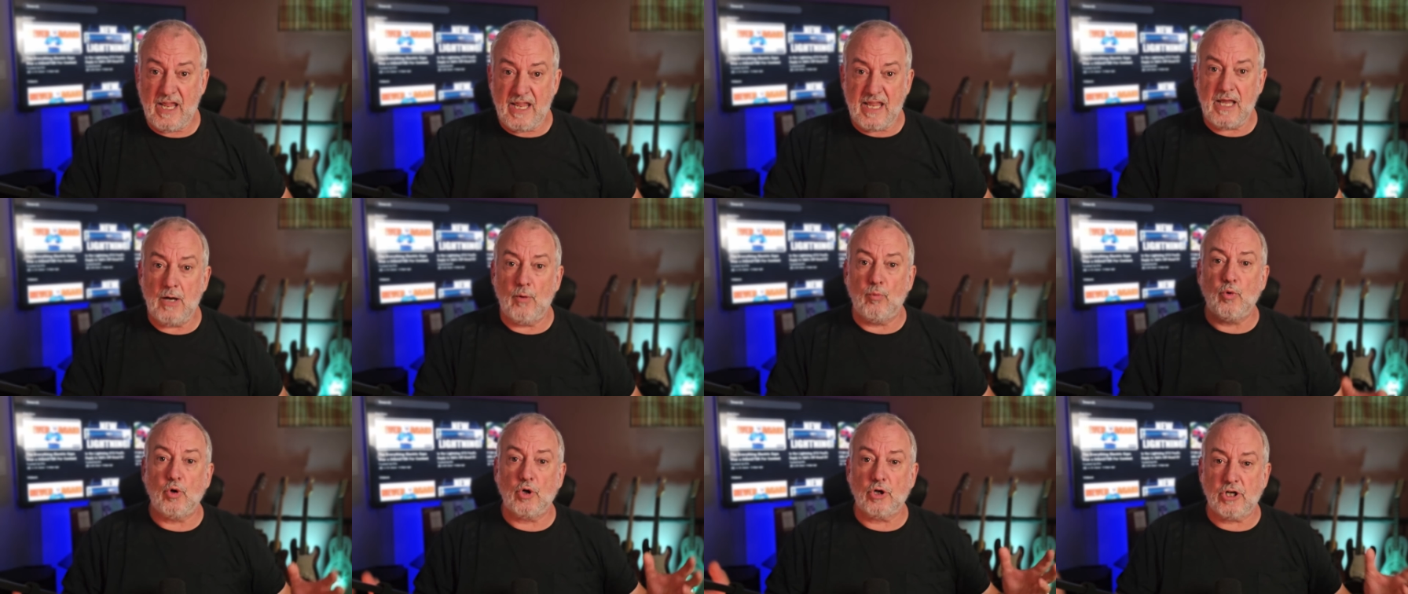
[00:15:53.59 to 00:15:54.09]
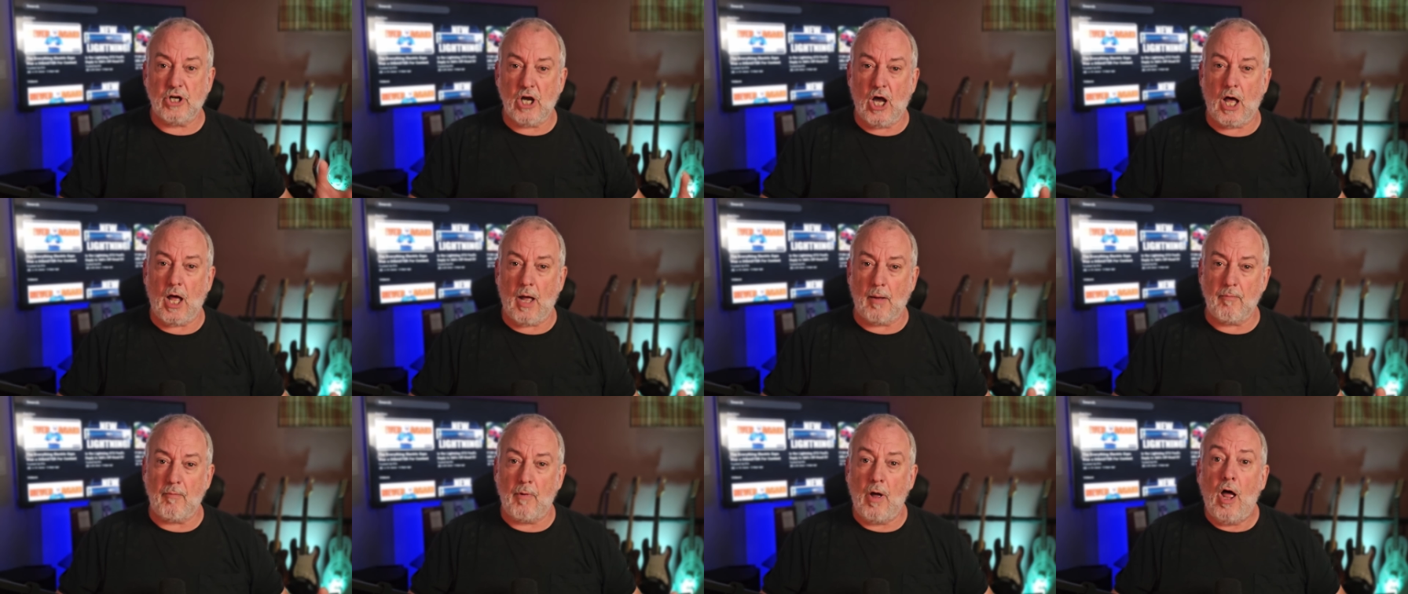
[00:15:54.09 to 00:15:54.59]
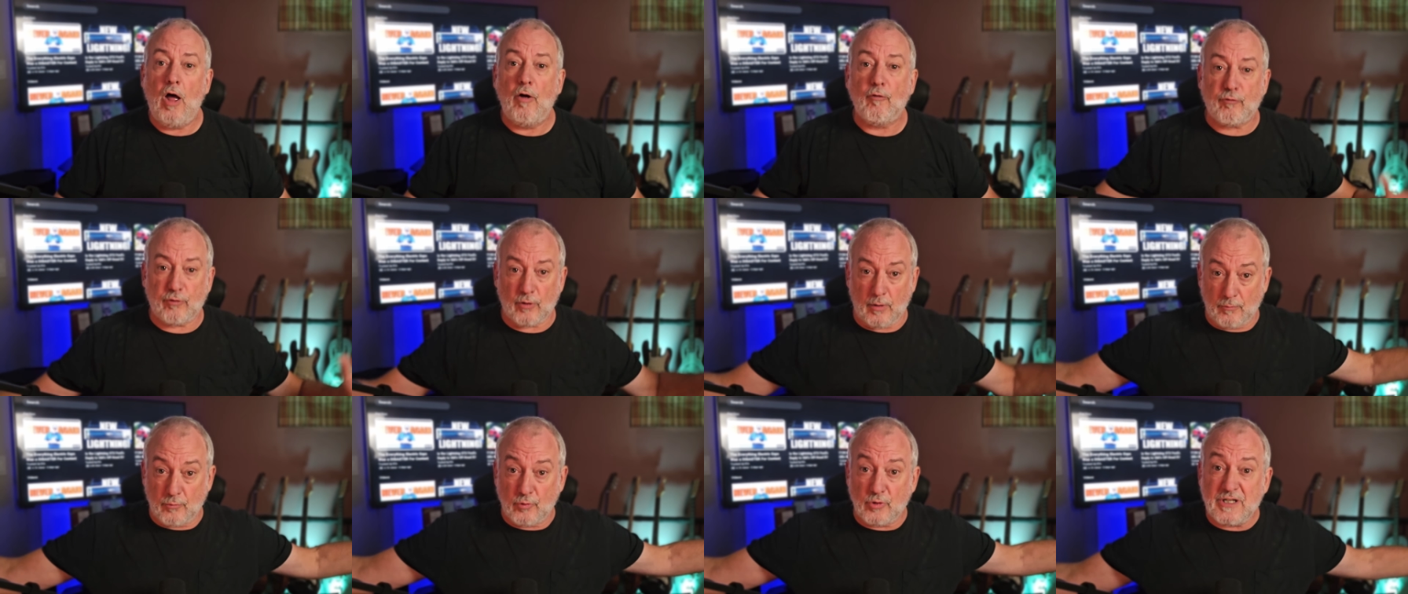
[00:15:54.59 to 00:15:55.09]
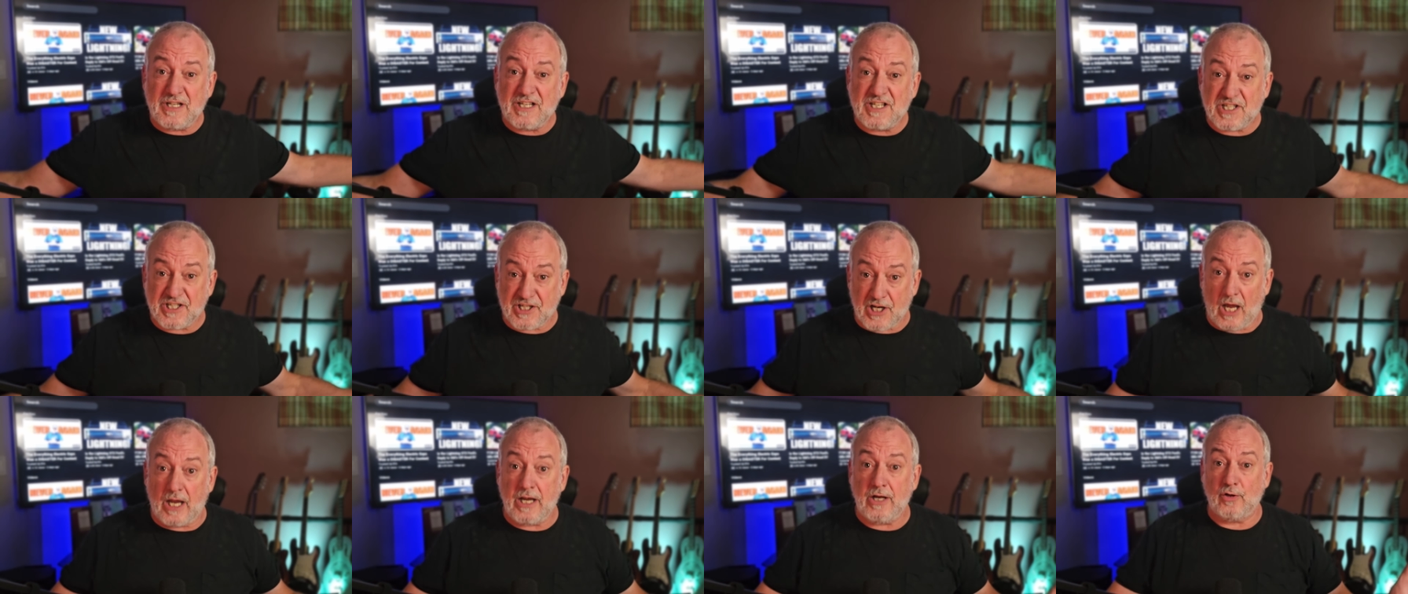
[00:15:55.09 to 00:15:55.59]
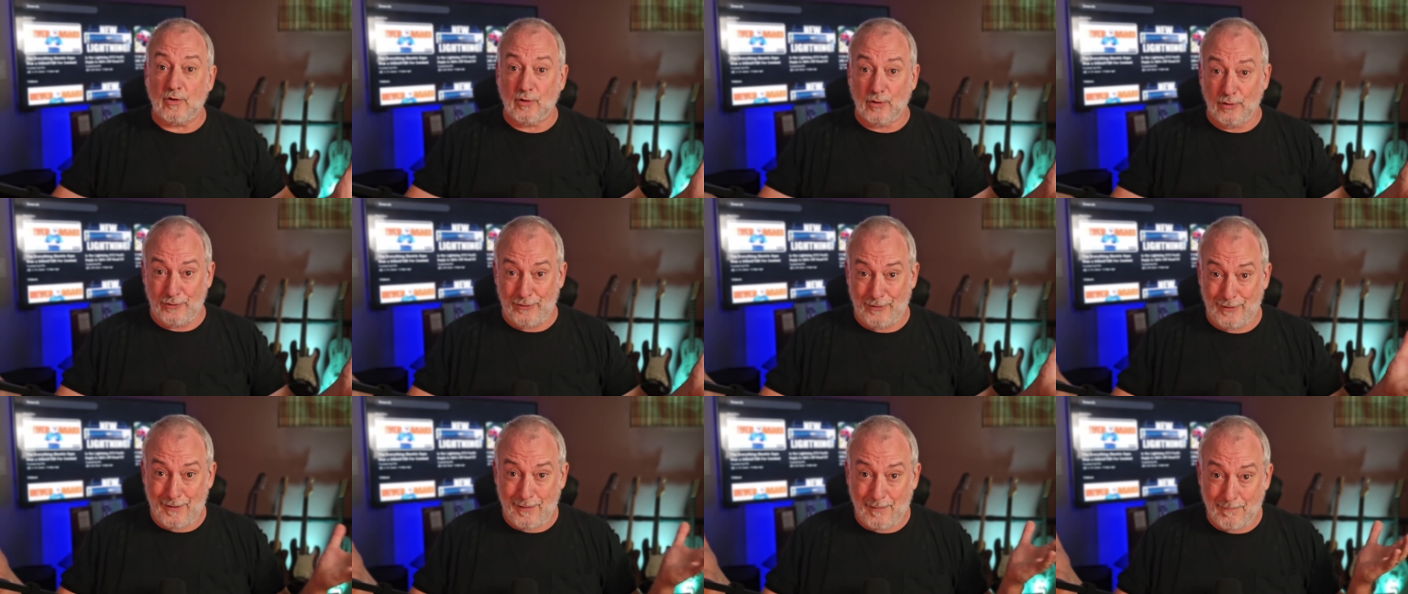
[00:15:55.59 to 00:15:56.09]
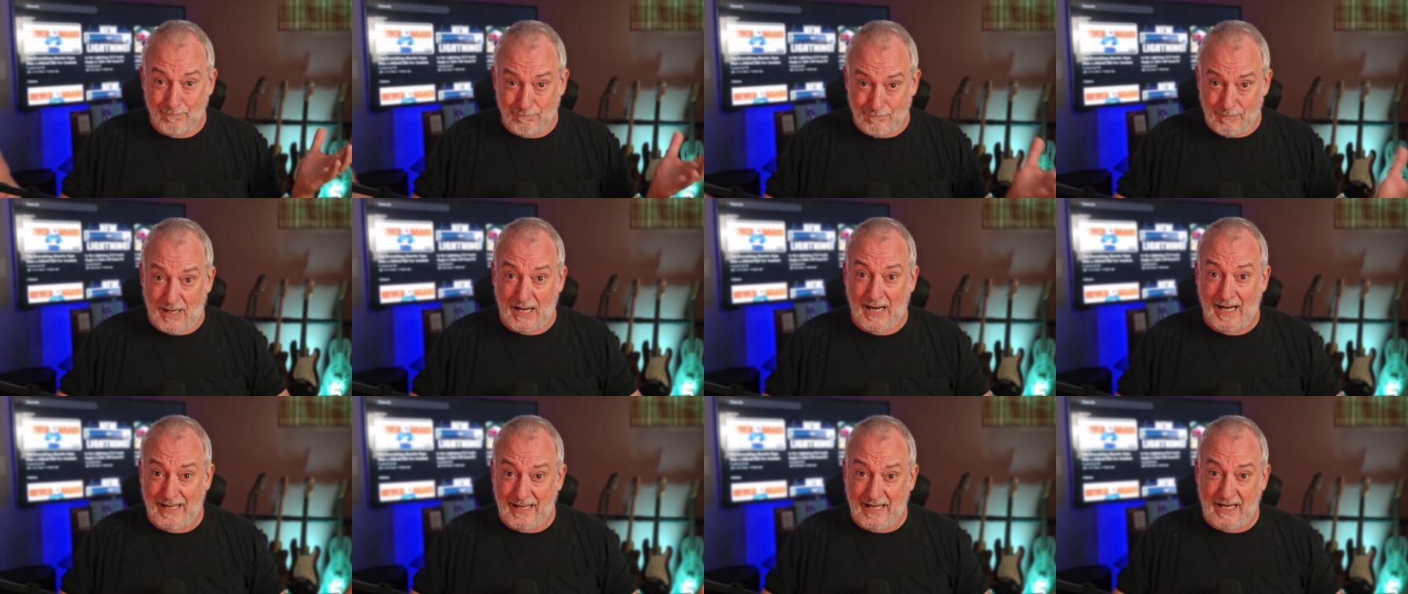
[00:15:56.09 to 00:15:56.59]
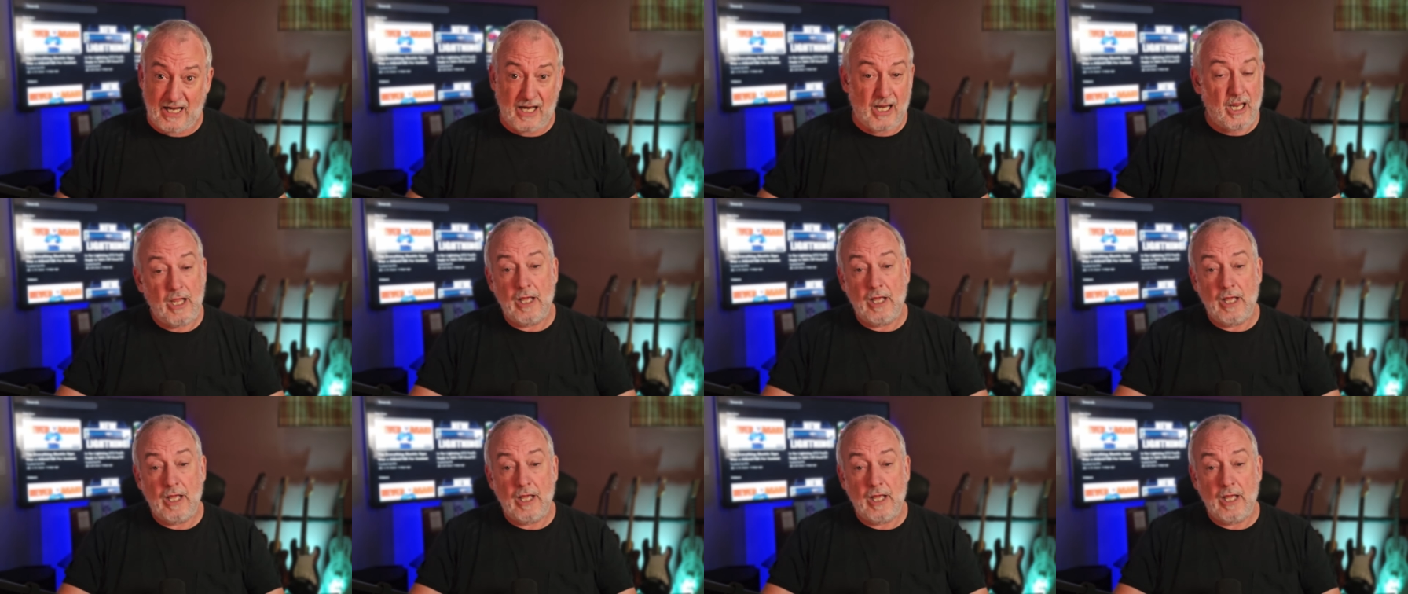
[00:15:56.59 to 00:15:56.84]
It will come from recycled mining.